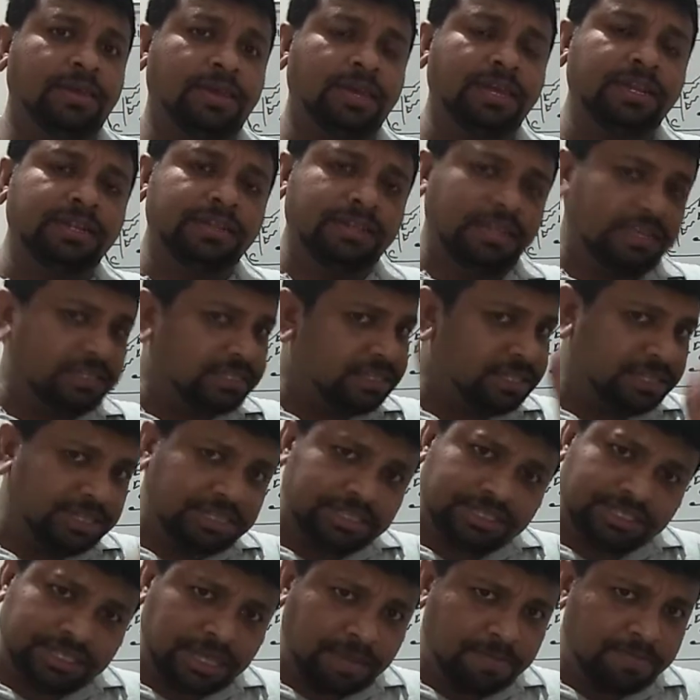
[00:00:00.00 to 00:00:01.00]
Intensity
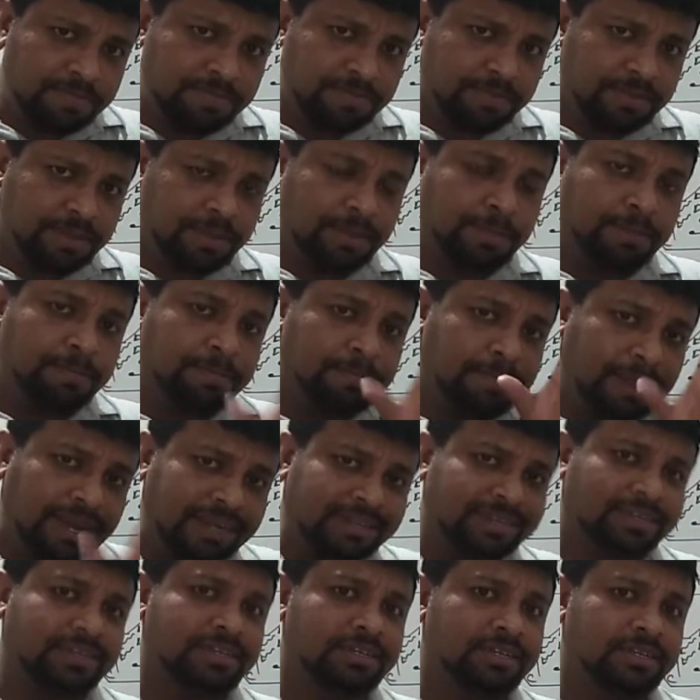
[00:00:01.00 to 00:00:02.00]
is same,
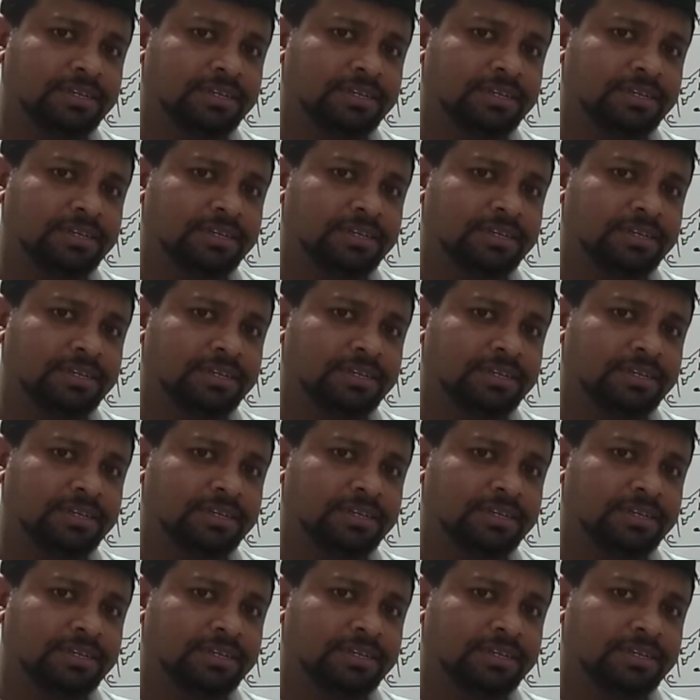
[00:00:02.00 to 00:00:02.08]
but